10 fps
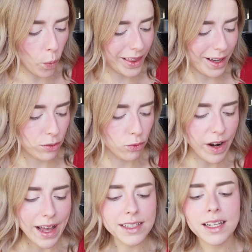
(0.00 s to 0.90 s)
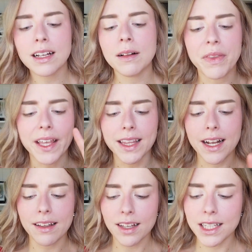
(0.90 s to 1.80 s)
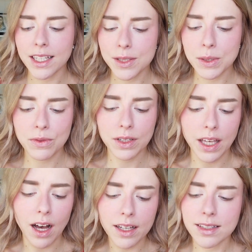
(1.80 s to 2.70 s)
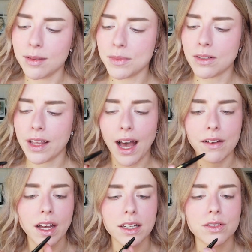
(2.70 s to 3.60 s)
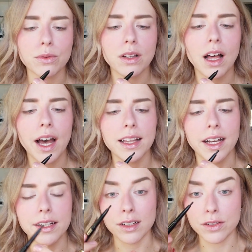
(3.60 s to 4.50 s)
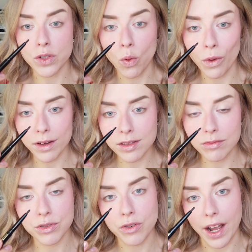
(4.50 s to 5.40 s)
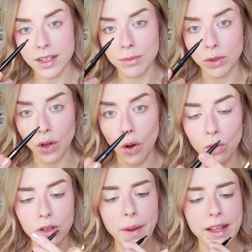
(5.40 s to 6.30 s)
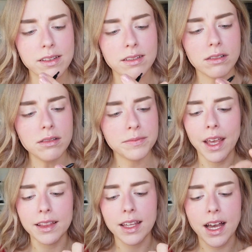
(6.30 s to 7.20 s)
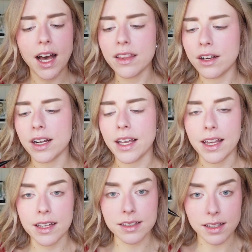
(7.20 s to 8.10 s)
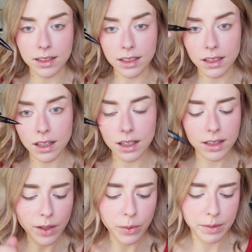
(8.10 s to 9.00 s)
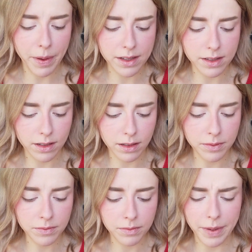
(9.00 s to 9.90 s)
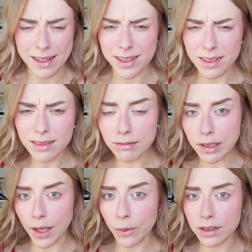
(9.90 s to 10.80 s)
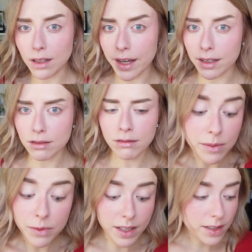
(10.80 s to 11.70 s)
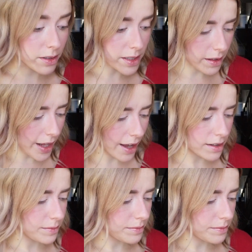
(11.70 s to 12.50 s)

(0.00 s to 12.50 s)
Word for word: without red? And then I thought this was really awesome. So they have a dual eyeliner. So one is a retractable kohl pencil and the other is a little liquid pencil pencil liquid liner. So I'm really stoked on that.